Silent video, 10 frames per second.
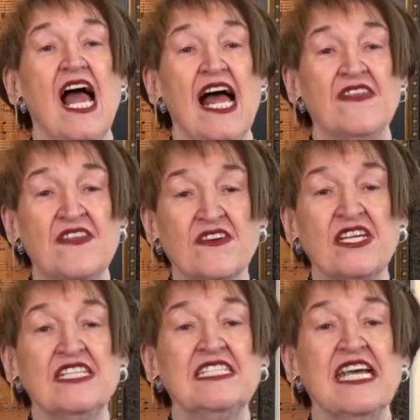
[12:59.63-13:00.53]
And they're
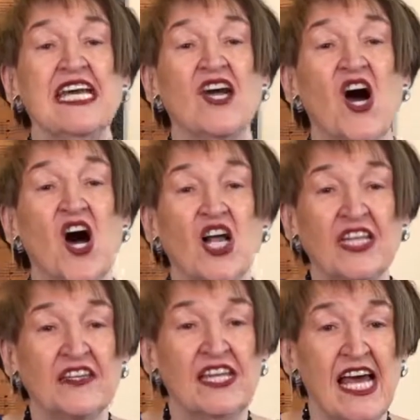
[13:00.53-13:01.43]
going to take all
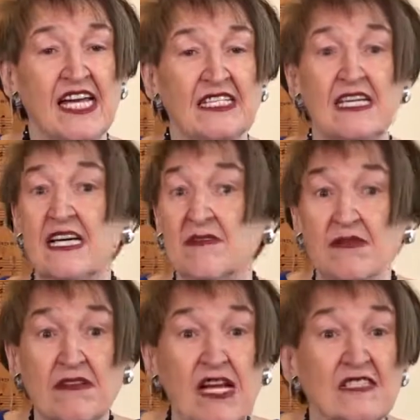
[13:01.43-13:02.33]
of that,
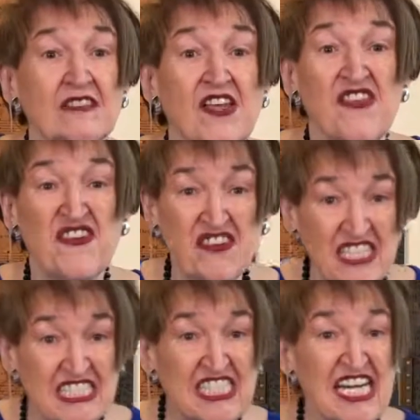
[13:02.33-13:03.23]
plus they're
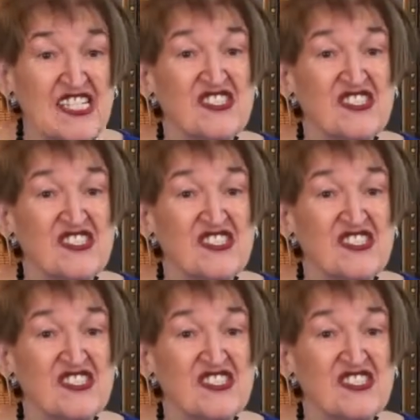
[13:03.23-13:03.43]
going to take